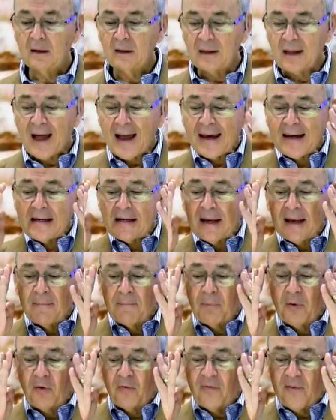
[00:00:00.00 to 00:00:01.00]
Light
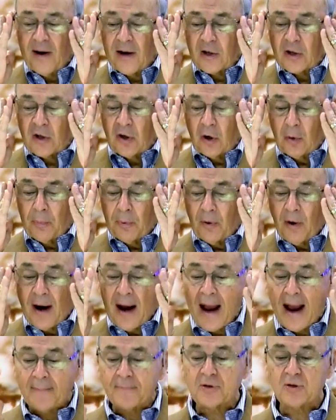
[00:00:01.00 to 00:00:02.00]
and perfection are
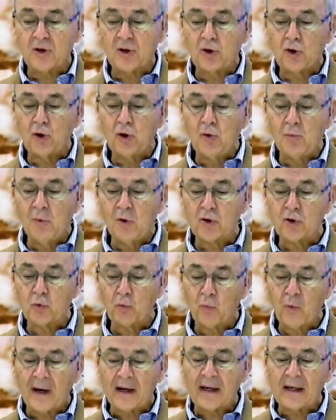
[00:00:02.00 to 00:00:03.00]
perhaps the two most
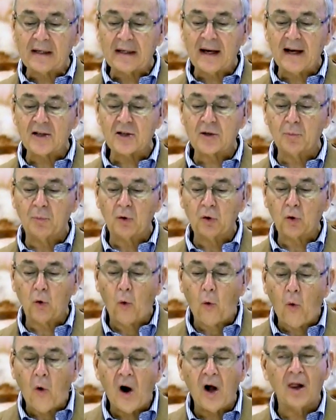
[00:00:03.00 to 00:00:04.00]
recognizable
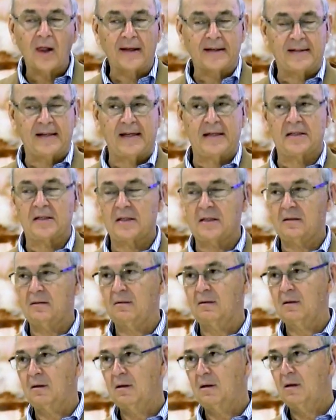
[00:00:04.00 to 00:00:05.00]
qualities
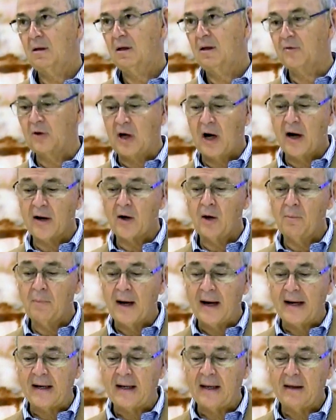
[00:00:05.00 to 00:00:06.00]
of God
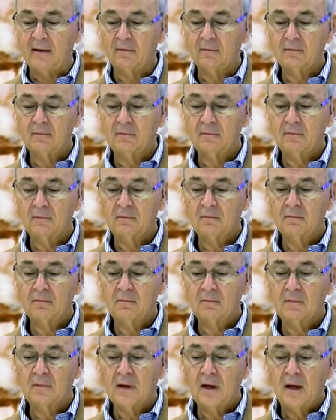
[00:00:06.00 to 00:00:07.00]
Almighty.
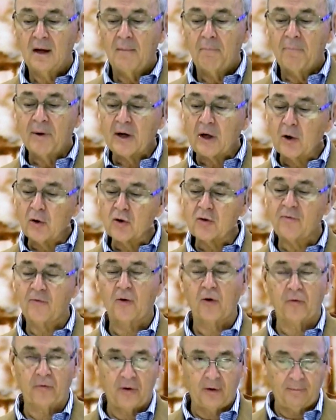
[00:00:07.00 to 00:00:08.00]
But it goes
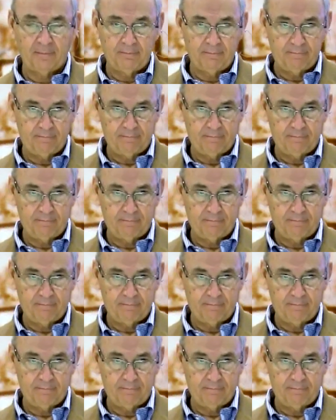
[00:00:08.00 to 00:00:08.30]
further.